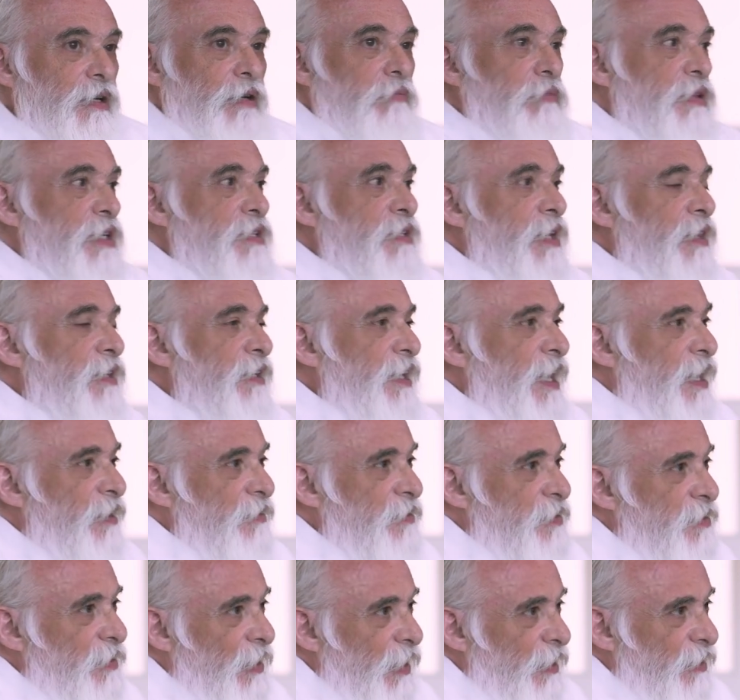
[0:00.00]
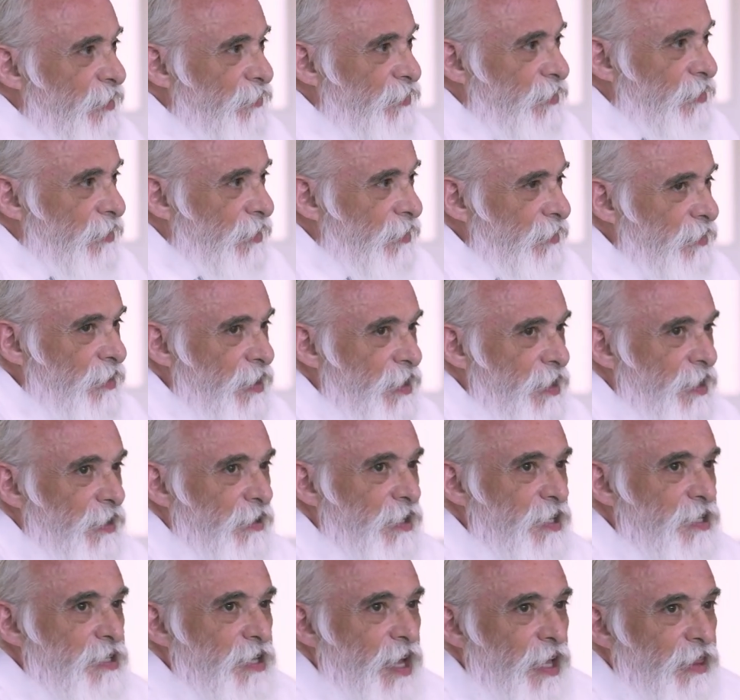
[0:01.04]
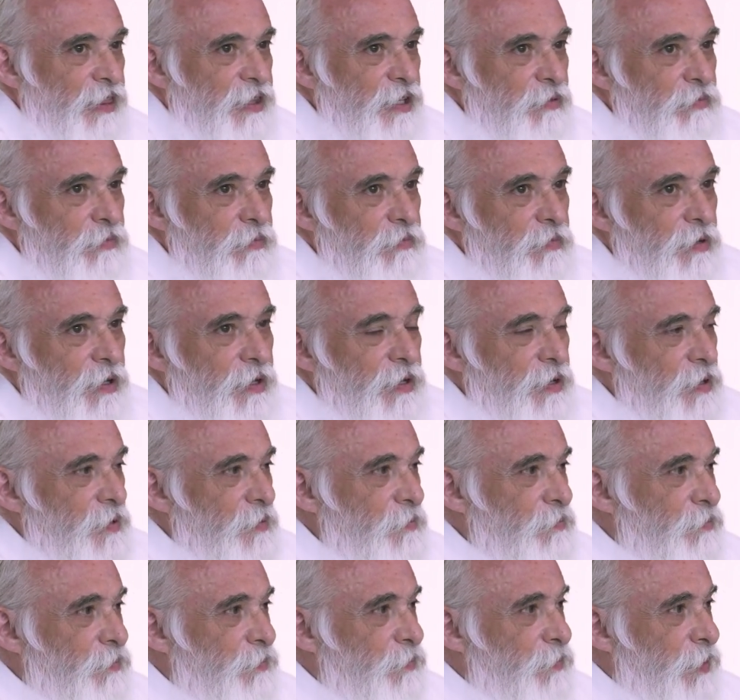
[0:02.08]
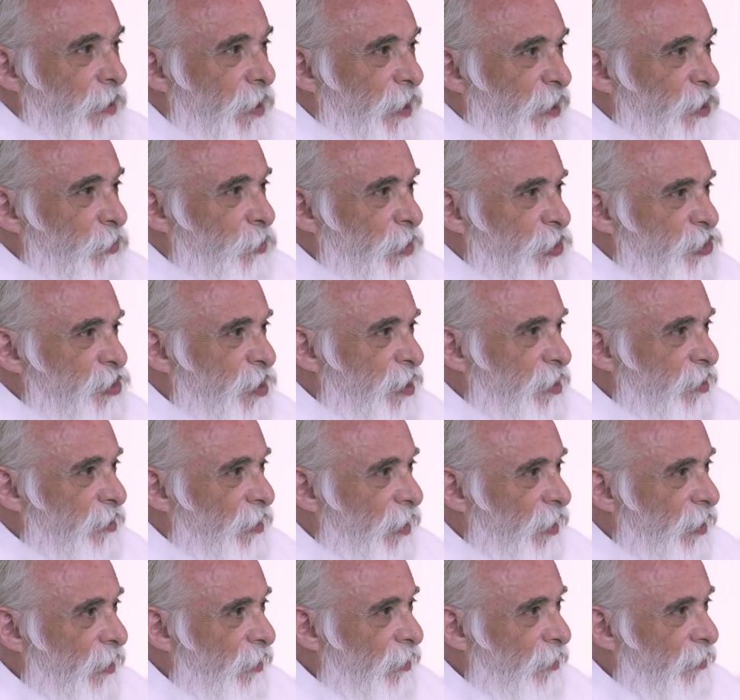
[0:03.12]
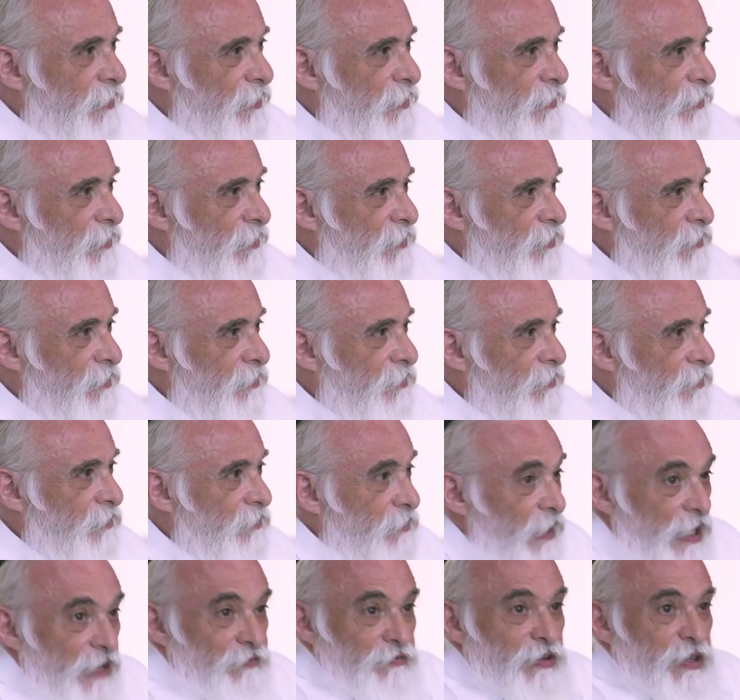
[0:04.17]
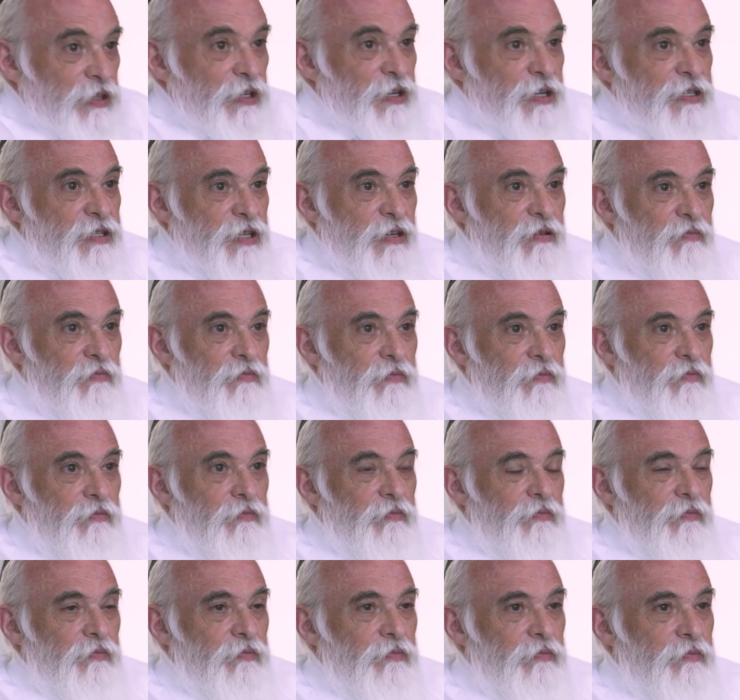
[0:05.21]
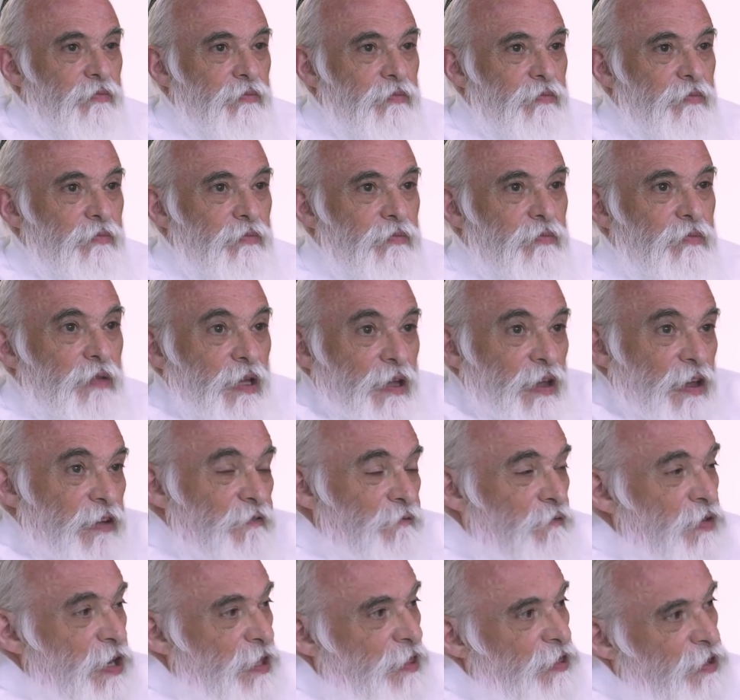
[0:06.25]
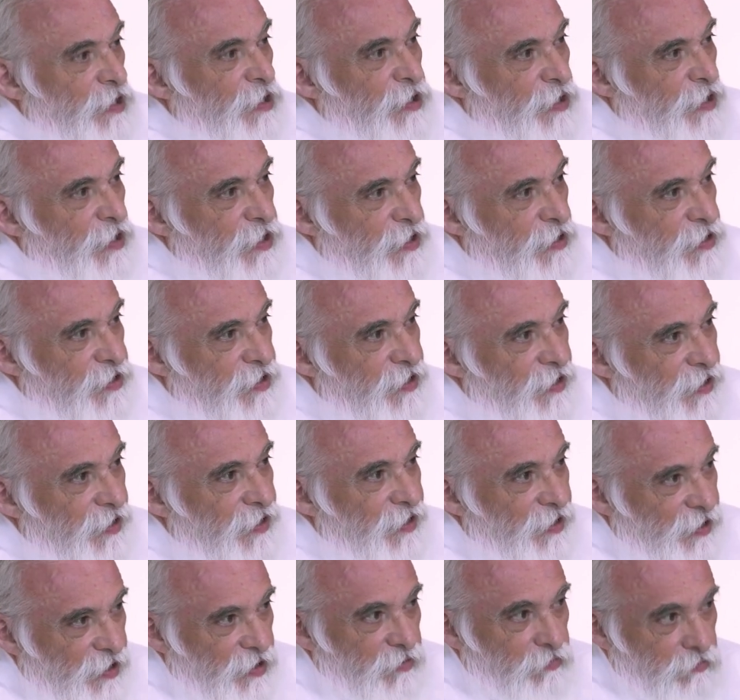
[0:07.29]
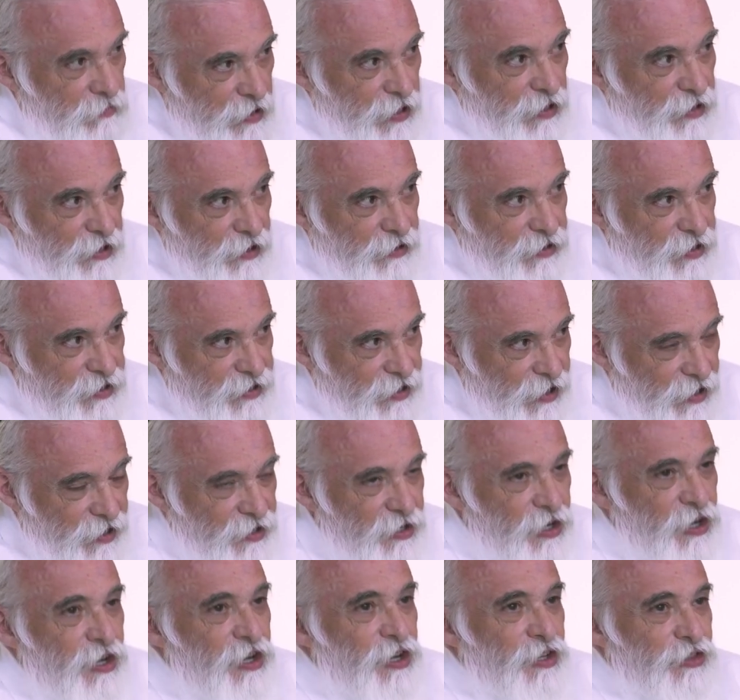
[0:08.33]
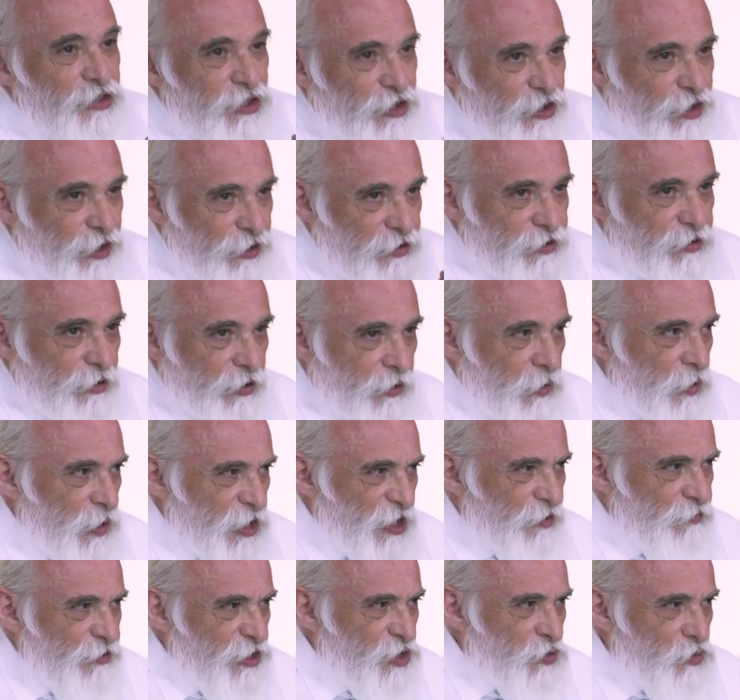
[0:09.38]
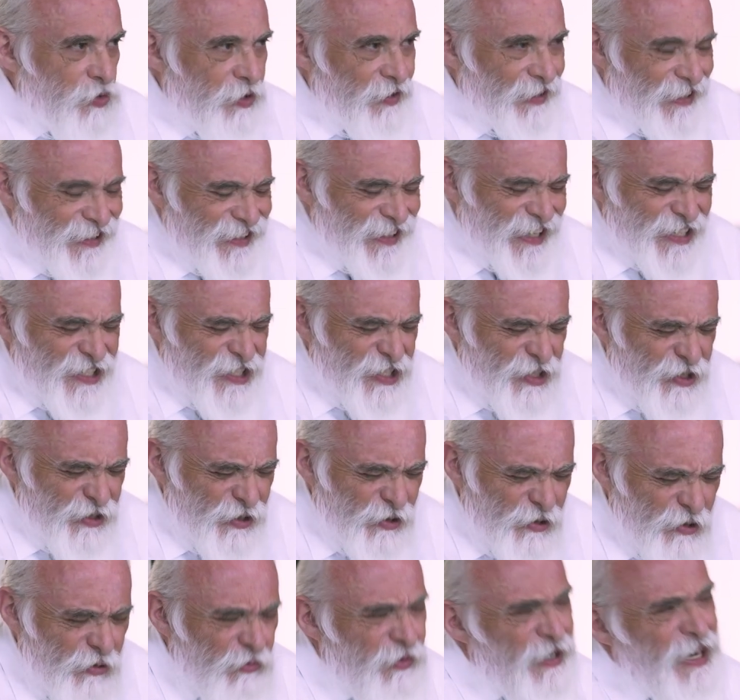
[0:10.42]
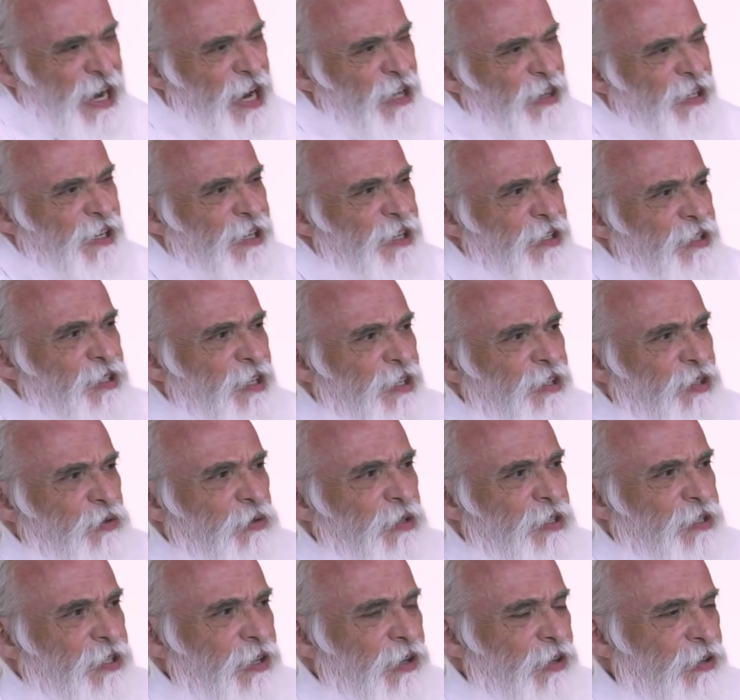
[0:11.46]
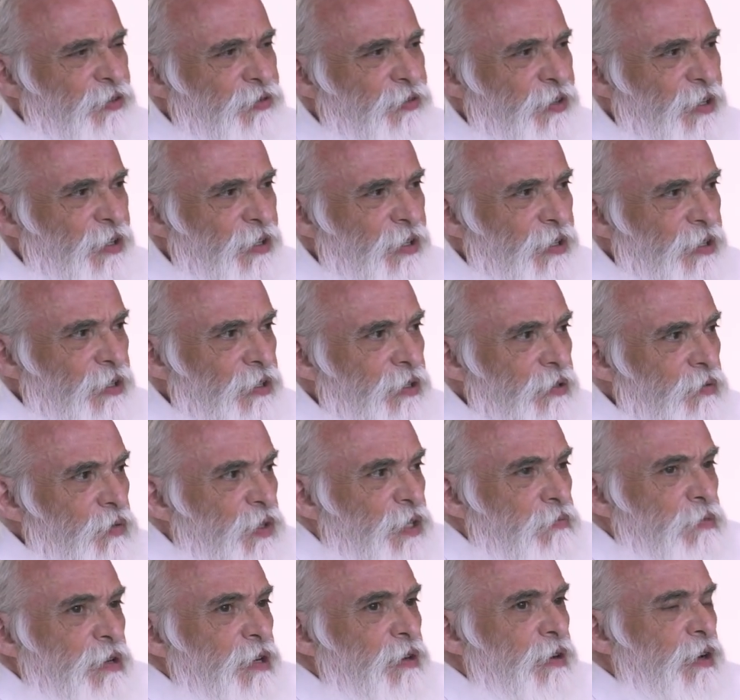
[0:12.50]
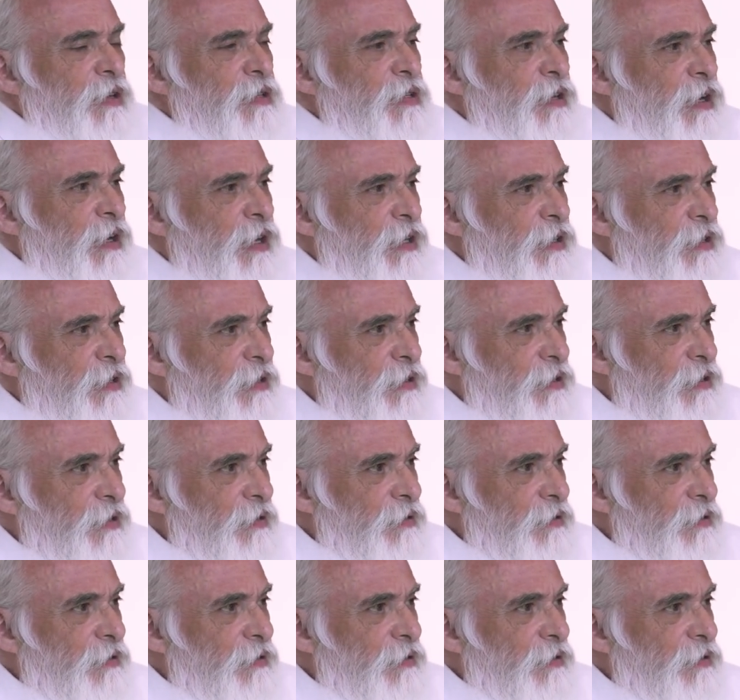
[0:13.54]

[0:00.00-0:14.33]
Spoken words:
But there's nothing outside of God. There's nothing behind which you can hide. Everything is Him. Everything is Him, meaning to say the consequence of His will, and it has no reality unto itself. So what do you mean God's hiding?